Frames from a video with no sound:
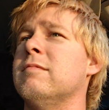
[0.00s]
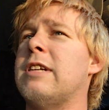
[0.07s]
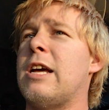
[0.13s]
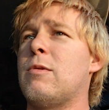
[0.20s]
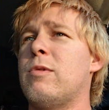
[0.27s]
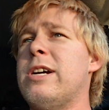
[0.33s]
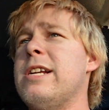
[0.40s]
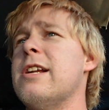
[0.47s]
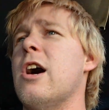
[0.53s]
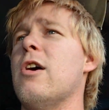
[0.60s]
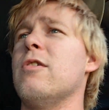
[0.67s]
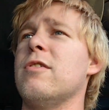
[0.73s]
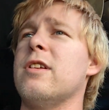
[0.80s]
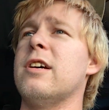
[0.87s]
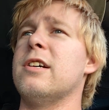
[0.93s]
And we
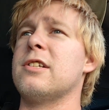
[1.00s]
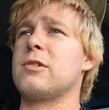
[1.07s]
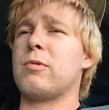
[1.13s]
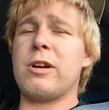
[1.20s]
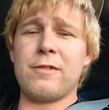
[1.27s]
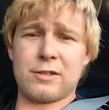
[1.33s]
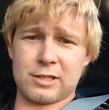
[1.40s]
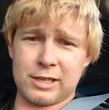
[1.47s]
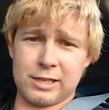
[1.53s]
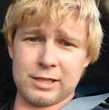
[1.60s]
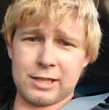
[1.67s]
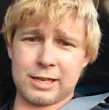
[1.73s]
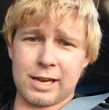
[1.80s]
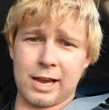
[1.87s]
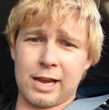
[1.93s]
know this. We've seen
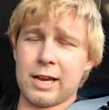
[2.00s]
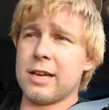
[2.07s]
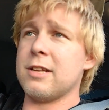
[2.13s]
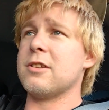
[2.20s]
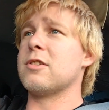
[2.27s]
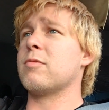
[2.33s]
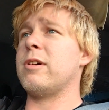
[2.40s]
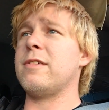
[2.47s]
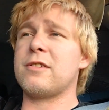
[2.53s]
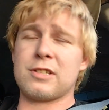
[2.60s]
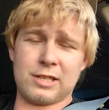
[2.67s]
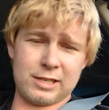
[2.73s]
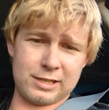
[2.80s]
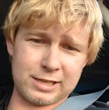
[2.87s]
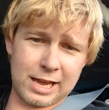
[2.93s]
the cans, we've
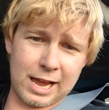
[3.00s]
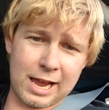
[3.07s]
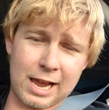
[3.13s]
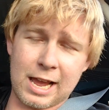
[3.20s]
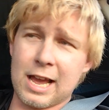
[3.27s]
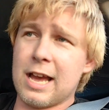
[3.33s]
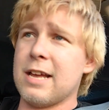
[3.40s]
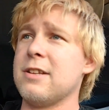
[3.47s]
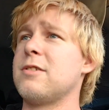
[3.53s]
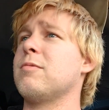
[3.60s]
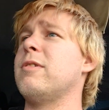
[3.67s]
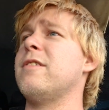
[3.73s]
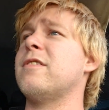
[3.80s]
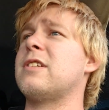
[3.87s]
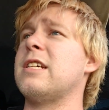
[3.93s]
seen the ads,
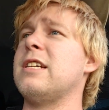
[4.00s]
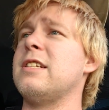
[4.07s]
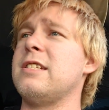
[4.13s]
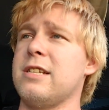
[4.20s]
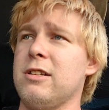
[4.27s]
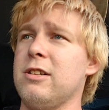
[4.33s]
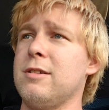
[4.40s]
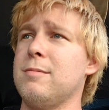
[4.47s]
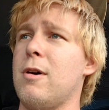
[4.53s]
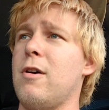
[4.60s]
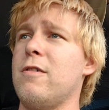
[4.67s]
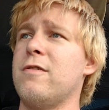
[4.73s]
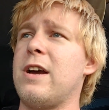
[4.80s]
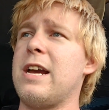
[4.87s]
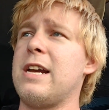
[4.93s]
we've seen Dylan
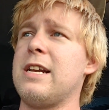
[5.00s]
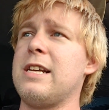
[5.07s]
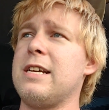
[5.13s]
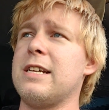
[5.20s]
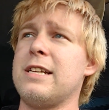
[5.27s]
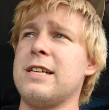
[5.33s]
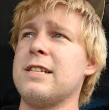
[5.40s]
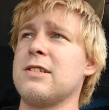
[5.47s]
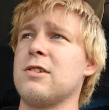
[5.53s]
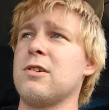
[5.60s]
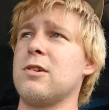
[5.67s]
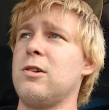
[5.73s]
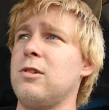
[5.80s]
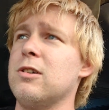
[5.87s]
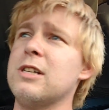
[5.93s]
Mulvaney and his
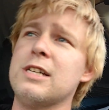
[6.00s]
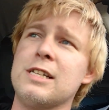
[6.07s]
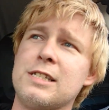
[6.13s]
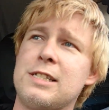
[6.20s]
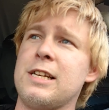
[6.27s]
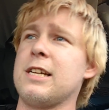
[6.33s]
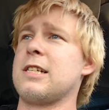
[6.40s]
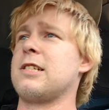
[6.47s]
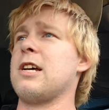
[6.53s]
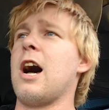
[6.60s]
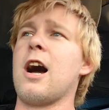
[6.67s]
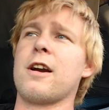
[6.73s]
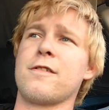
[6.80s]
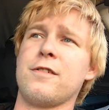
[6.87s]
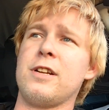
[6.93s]
little
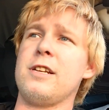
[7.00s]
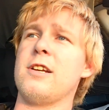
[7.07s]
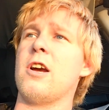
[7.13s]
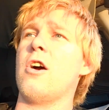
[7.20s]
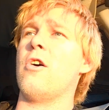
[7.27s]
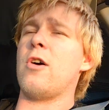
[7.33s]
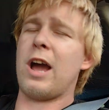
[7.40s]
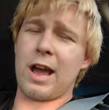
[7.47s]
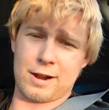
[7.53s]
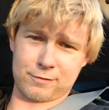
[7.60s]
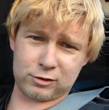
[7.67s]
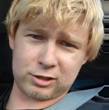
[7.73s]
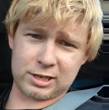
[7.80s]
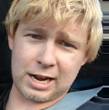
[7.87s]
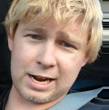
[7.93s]
TikTok video
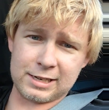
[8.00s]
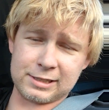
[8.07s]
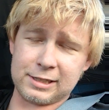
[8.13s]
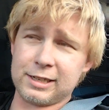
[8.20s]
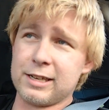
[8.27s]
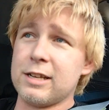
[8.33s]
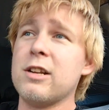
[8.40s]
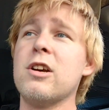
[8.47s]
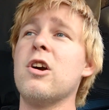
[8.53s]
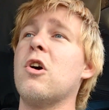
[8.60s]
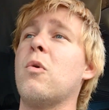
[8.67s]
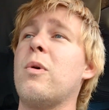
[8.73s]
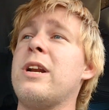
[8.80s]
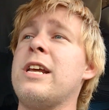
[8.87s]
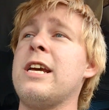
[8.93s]
advertising it
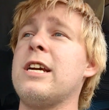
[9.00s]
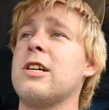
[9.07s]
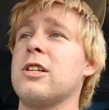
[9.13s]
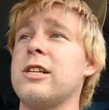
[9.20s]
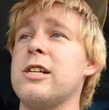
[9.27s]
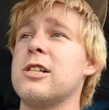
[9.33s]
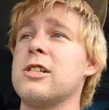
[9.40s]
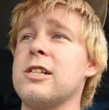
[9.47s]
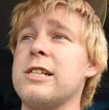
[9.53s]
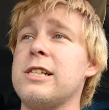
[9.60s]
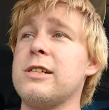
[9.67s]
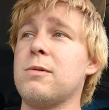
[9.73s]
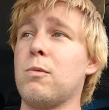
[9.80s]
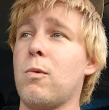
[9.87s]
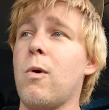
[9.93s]
when he
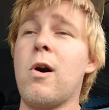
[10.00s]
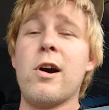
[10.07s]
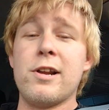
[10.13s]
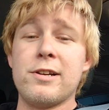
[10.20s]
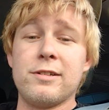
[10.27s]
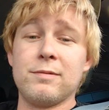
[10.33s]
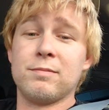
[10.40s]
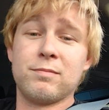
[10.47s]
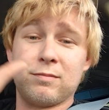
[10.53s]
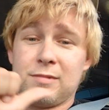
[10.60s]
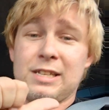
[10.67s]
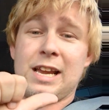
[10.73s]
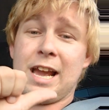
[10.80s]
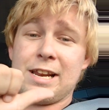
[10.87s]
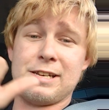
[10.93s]
clearly, one,
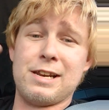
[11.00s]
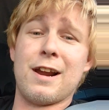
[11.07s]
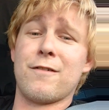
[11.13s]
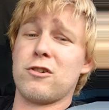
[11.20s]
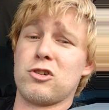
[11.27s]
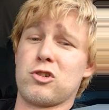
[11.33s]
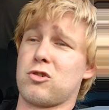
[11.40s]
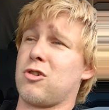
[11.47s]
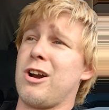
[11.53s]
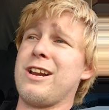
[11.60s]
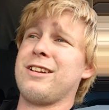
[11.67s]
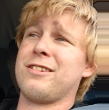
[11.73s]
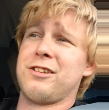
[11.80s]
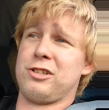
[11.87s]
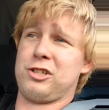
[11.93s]
had never
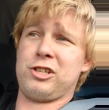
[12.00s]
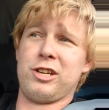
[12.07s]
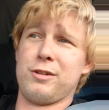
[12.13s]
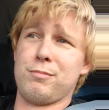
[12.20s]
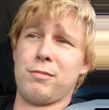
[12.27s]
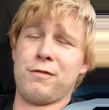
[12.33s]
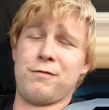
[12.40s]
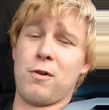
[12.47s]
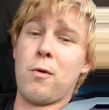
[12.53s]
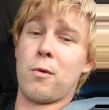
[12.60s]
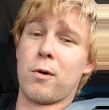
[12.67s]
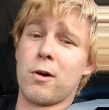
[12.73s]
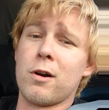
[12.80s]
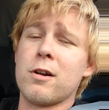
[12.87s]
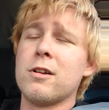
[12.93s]
drank the shit
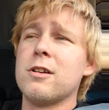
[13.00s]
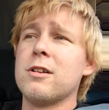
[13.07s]
before,